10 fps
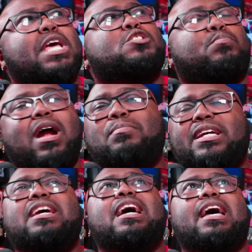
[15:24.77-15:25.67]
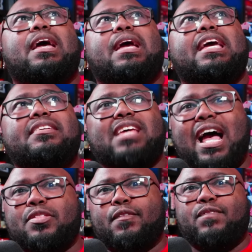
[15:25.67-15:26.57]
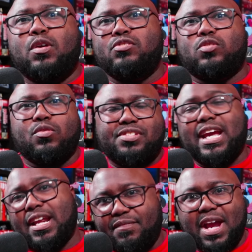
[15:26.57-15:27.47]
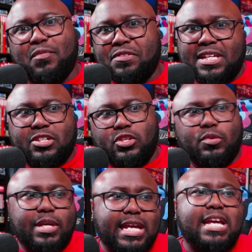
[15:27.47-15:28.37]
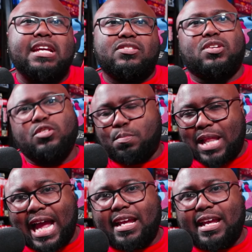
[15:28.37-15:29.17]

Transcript: It's probably his either first or second favorite thing to do. He inserts black